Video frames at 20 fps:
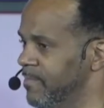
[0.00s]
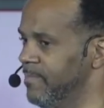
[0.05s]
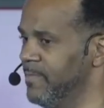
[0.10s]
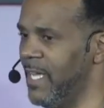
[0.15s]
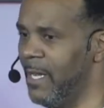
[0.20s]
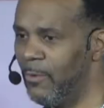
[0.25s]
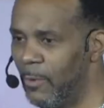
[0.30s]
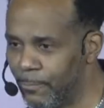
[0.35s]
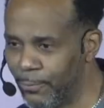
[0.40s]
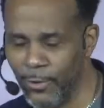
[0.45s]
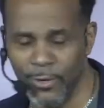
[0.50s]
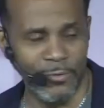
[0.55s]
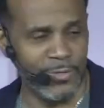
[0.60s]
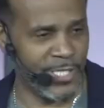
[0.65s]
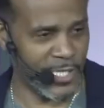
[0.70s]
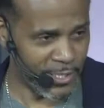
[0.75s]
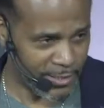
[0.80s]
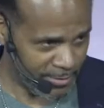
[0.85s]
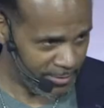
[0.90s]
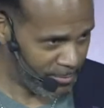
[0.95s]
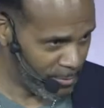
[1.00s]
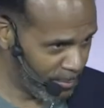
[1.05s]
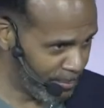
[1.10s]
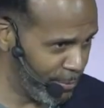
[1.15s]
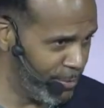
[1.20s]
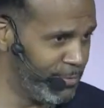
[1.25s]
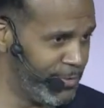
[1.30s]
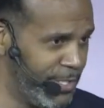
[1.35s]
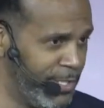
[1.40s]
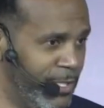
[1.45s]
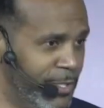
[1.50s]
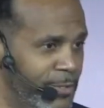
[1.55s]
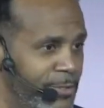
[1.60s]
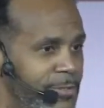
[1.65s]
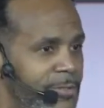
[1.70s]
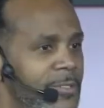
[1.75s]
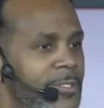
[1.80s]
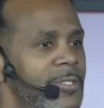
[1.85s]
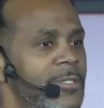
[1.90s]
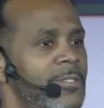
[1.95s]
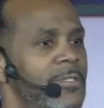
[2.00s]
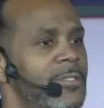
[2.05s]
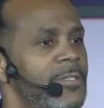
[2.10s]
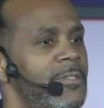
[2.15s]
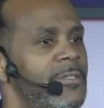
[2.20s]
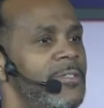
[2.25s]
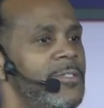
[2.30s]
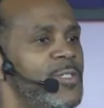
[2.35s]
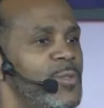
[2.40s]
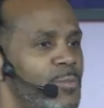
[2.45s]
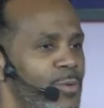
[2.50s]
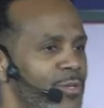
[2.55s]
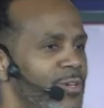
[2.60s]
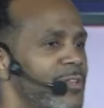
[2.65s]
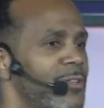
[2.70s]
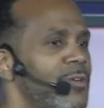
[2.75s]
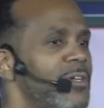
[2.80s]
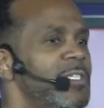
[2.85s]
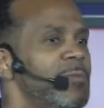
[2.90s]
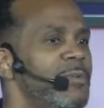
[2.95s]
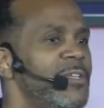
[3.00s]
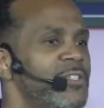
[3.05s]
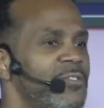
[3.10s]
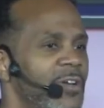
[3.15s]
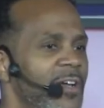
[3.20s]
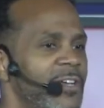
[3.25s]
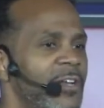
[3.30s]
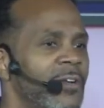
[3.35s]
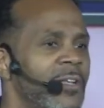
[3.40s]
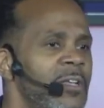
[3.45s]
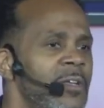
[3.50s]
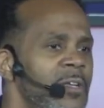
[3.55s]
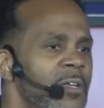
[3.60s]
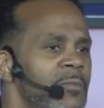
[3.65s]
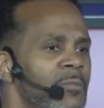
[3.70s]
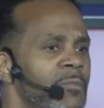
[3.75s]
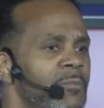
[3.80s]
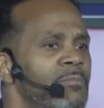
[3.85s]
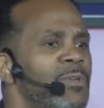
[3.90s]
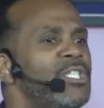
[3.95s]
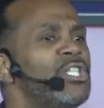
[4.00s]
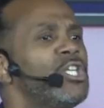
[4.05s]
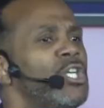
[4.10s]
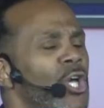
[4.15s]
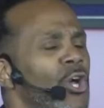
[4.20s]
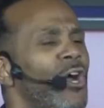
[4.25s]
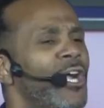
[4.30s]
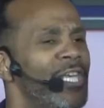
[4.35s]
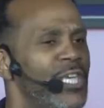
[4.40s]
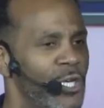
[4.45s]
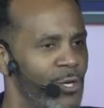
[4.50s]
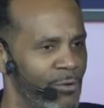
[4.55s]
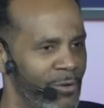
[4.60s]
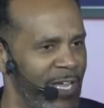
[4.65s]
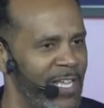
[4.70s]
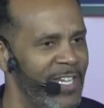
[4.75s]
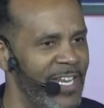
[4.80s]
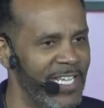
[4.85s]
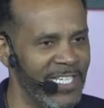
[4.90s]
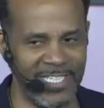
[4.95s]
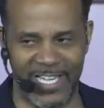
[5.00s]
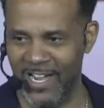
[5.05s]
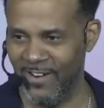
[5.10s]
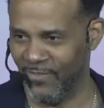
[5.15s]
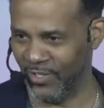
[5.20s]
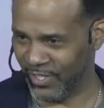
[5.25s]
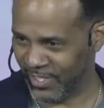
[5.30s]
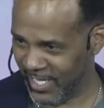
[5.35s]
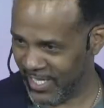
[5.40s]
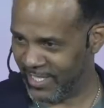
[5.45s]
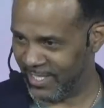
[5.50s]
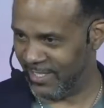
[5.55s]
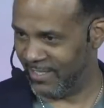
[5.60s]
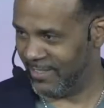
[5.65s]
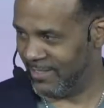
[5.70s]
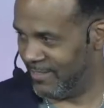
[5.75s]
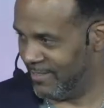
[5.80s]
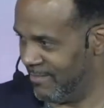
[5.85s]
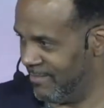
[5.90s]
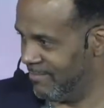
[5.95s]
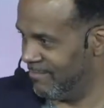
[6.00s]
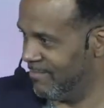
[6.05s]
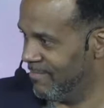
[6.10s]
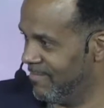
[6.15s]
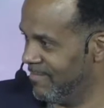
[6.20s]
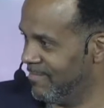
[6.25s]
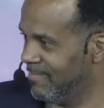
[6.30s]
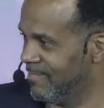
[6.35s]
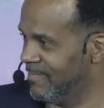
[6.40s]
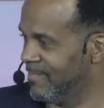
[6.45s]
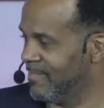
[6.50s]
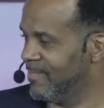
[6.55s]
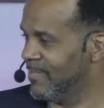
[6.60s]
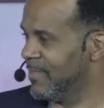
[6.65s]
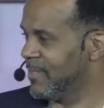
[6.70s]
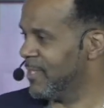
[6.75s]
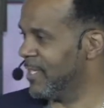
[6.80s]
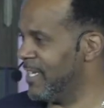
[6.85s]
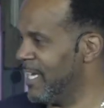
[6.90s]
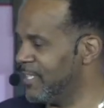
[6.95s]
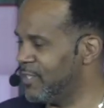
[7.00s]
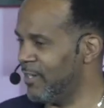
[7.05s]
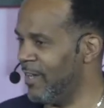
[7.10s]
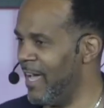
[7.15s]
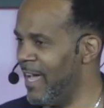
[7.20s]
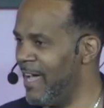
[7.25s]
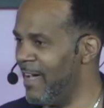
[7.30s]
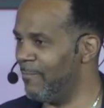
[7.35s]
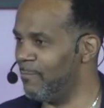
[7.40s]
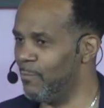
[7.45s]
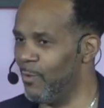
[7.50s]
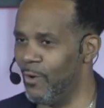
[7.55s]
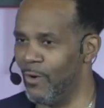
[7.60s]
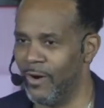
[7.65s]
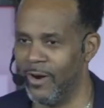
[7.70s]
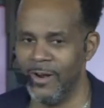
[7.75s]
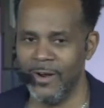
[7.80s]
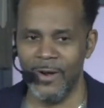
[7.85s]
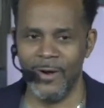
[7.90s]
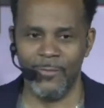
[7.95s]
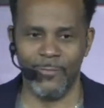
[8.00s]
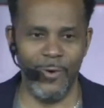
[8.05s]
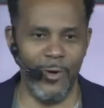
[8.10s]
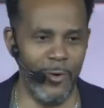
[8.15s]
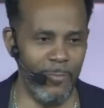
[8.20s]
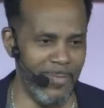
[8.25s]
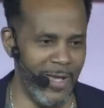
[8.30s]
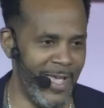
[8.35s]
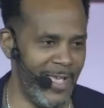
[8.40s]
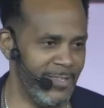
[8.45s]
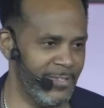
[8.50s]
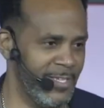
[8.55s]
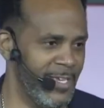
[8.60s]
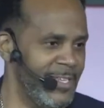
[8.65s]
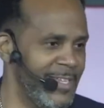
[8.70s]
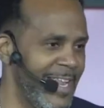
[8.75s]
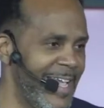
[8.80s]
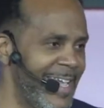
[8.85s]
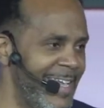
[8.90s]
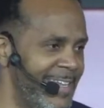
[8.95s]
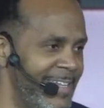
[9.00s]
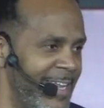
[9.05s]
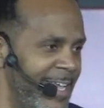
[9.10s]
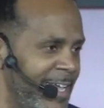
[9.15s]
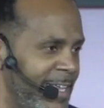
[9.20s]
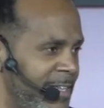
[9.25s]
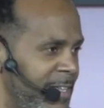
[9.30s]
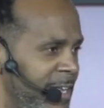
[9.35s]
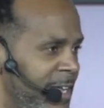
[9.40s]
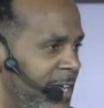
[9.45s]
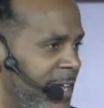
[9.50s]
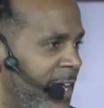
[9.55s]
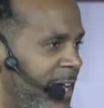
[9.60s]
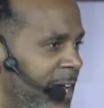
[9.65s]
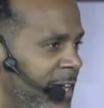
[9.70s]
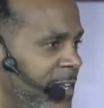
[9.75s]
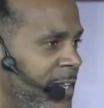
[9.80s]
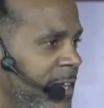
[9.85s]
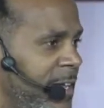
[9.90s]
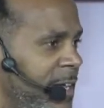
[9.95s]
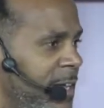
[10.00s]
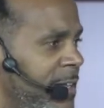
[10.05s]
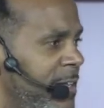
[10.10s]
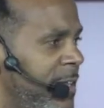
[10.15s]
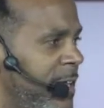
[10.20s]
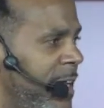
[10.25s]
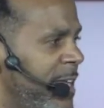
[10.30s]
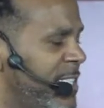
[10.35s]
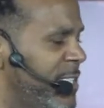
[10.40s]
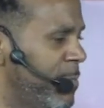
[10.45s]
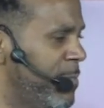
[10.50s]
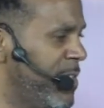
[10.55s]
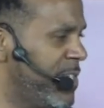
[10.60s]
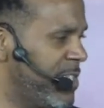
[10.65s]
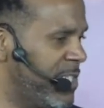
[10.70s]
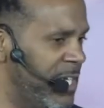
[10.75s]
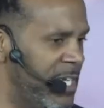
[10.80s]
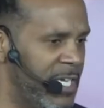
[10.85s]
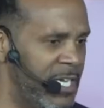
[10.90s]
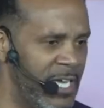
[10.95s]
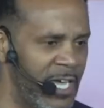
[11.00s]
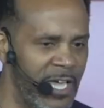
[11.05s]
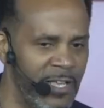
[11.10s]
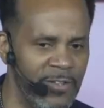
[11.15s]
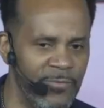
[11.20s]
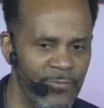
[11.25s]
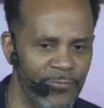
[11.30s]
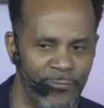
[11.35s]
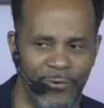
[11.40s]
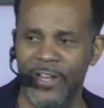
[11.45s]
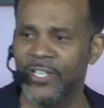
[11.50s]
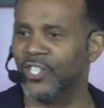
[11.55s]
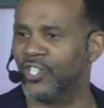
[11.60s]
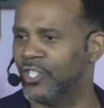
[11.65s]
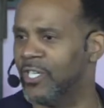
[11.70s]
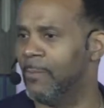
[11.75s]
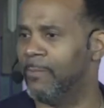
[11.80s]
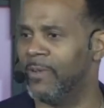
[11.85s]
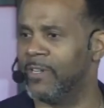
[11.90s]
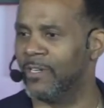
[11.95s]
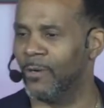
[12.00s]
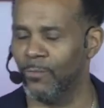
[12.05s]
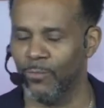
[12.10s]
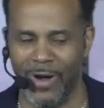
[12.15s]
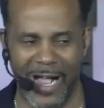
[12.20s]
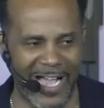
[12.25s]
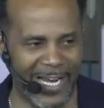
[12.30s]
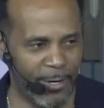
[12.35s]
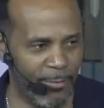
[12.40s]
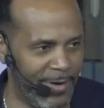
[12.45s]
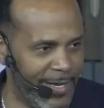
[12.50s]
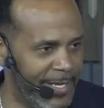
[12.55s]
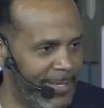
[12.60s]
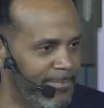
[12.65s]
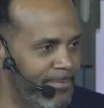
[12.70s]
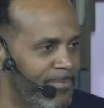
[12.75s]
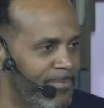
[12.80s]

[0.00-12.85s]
I'm going to prove to you, I'm going to prove to you, the Spirit of the Lord has been trying to mature you in these conversations so that you have more romance and, and, and, and, and intimacy and friendship and camaraderie.